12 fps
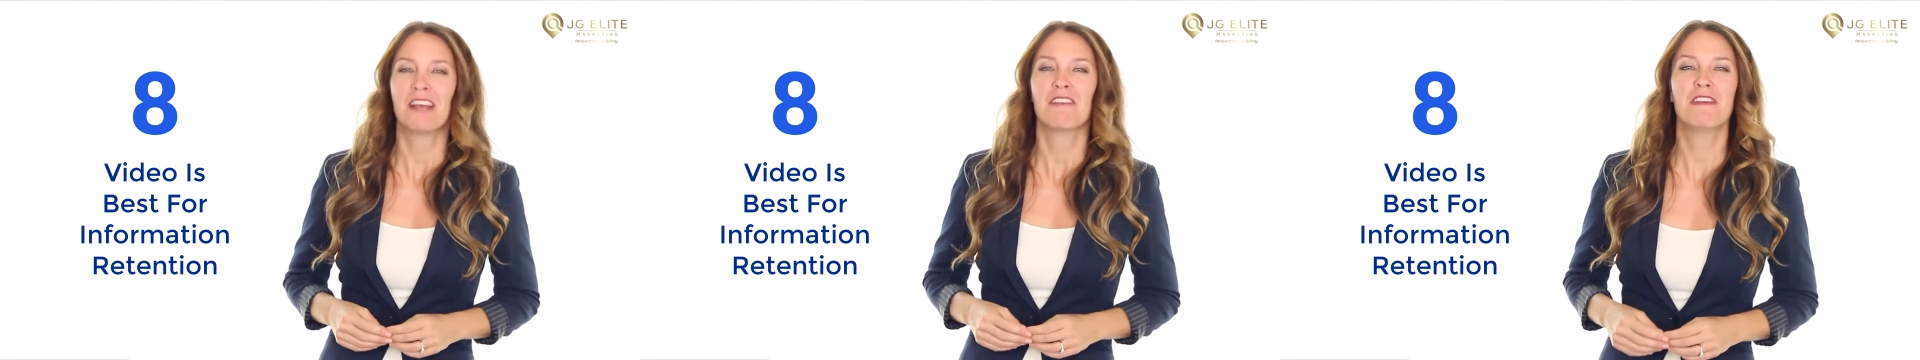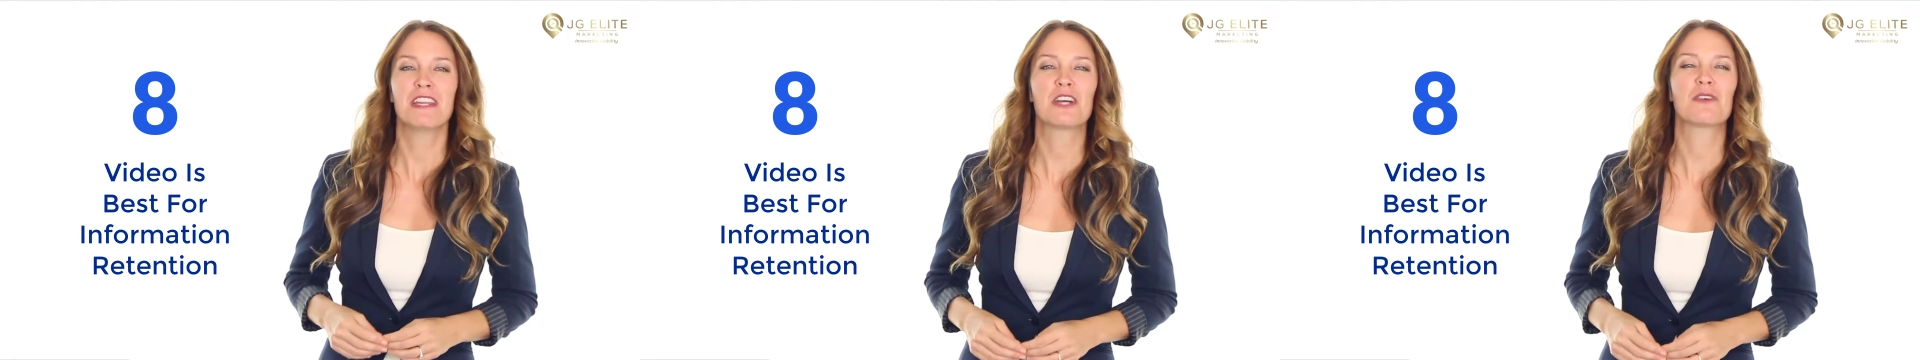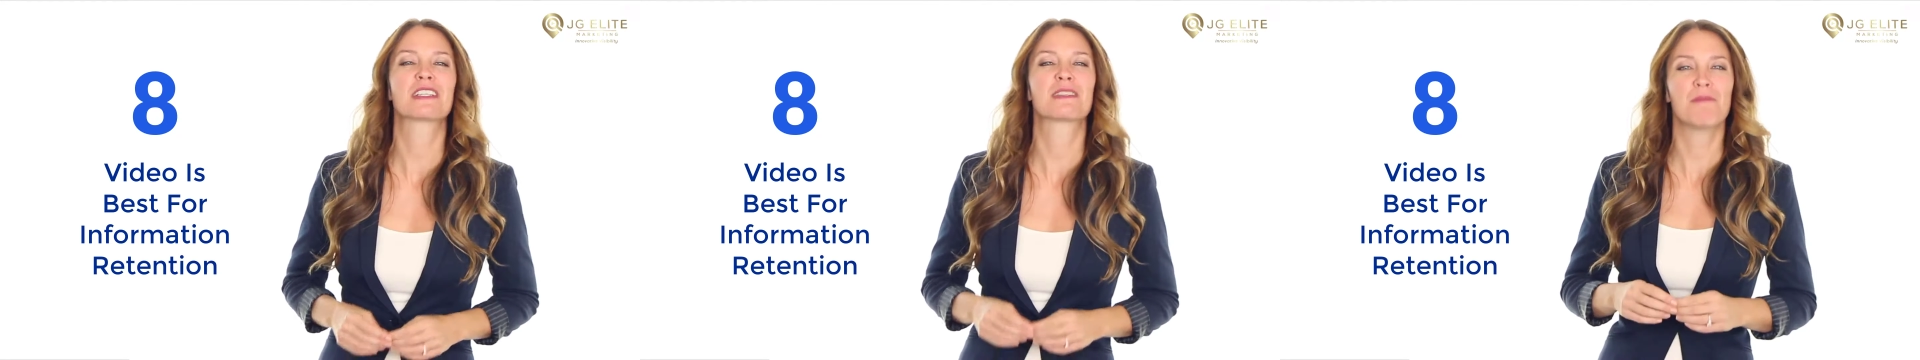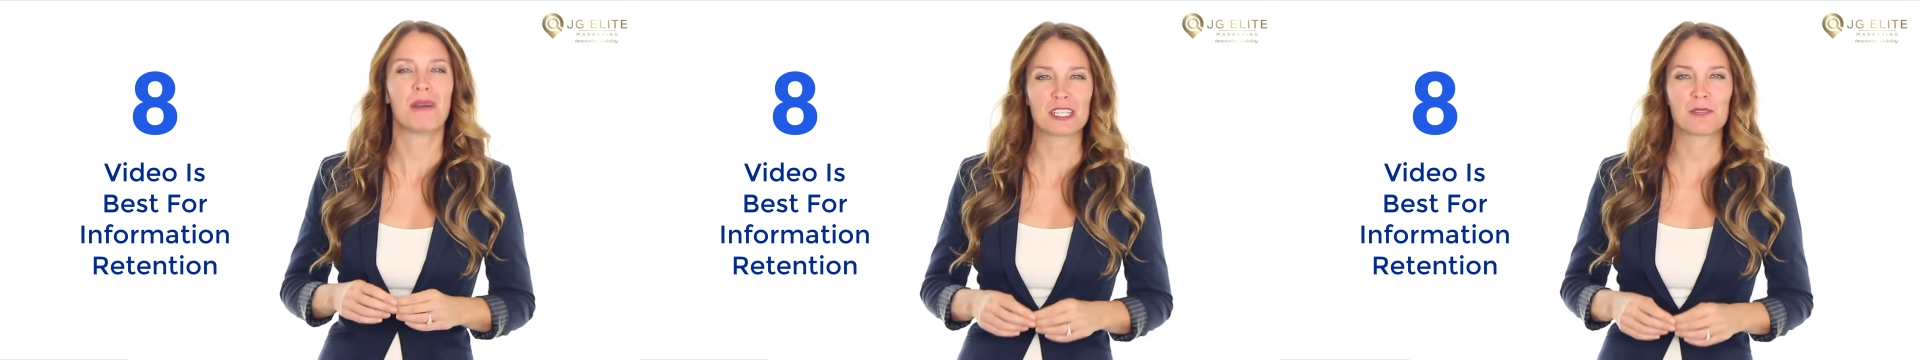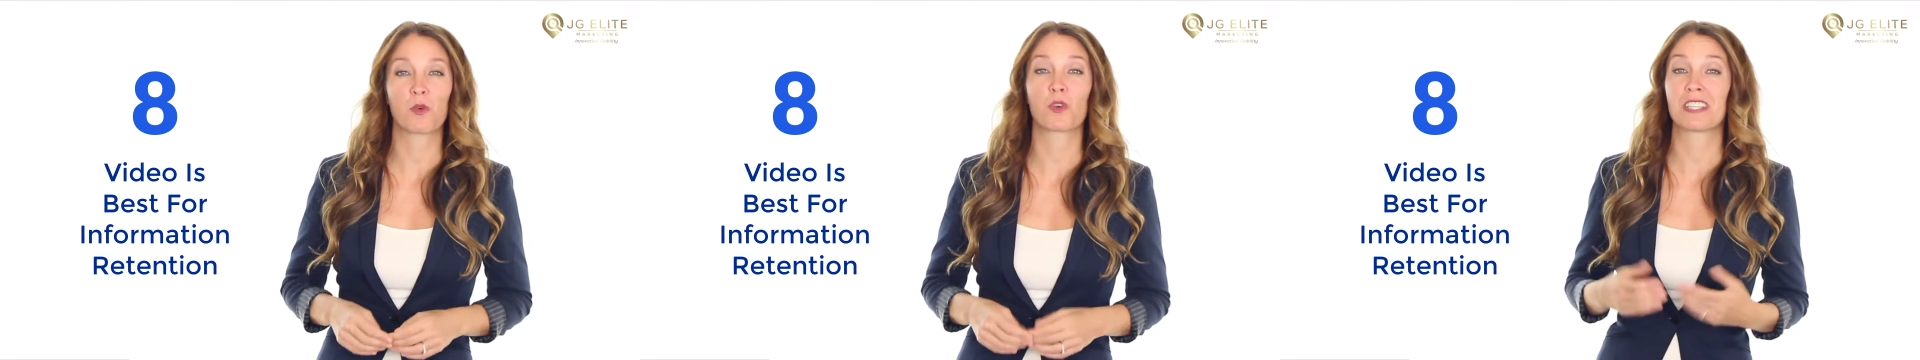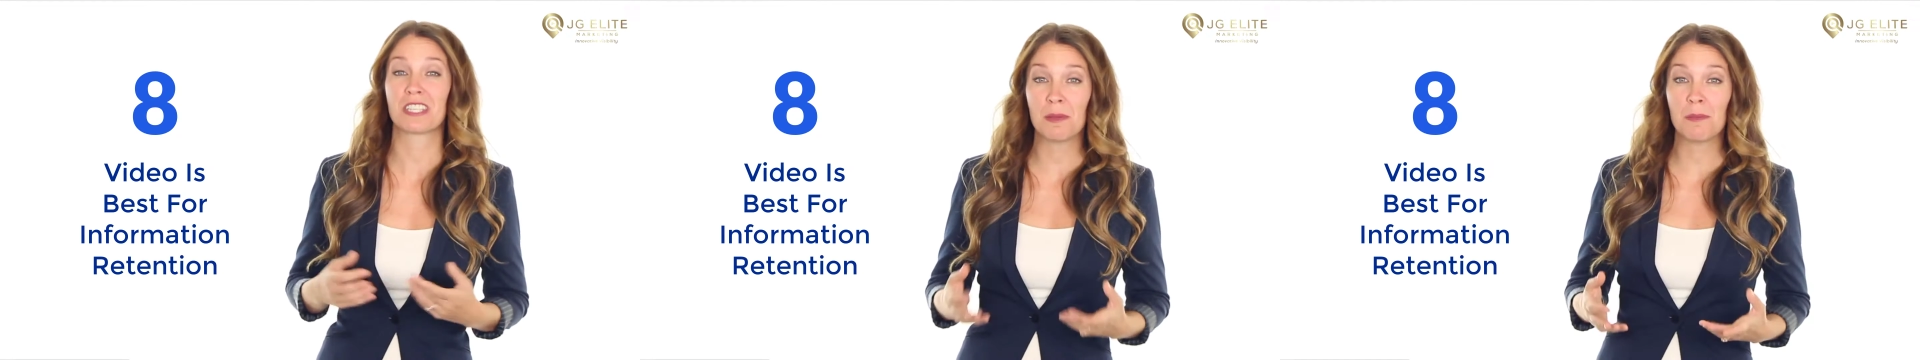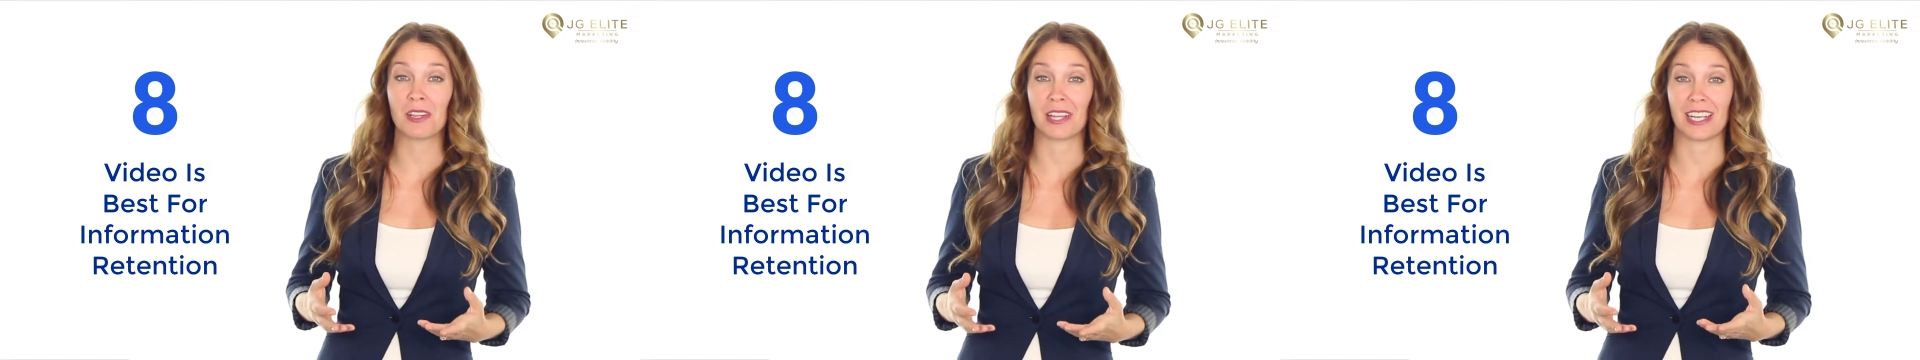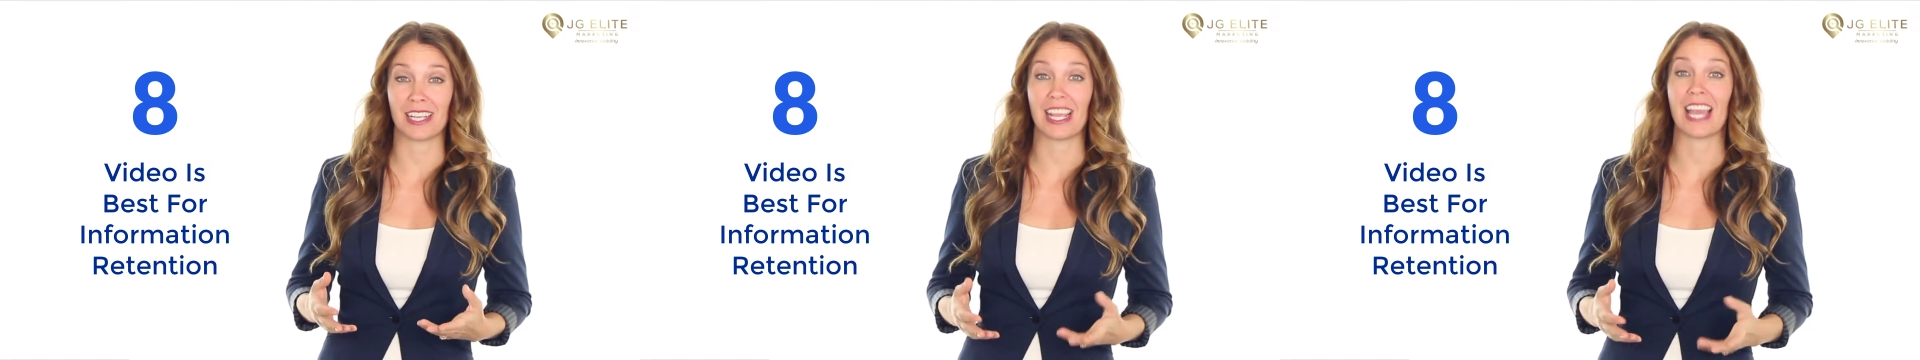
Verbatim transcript: Video is much more stimulating